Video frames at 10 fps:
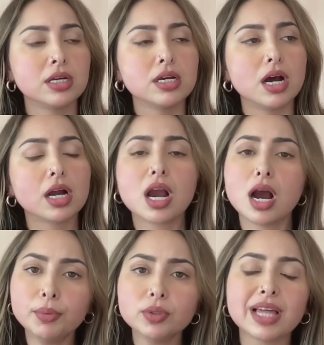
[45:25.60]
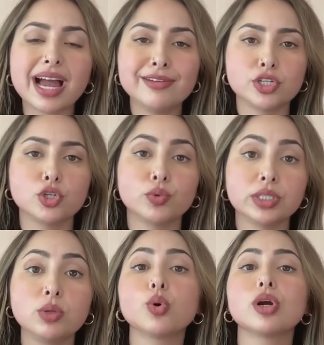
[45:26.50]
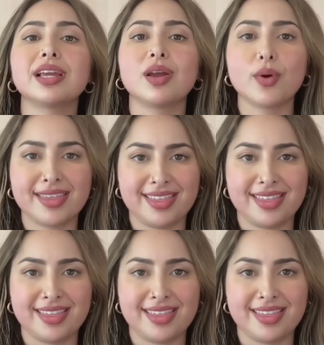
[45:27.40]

a couple lives that you're really working with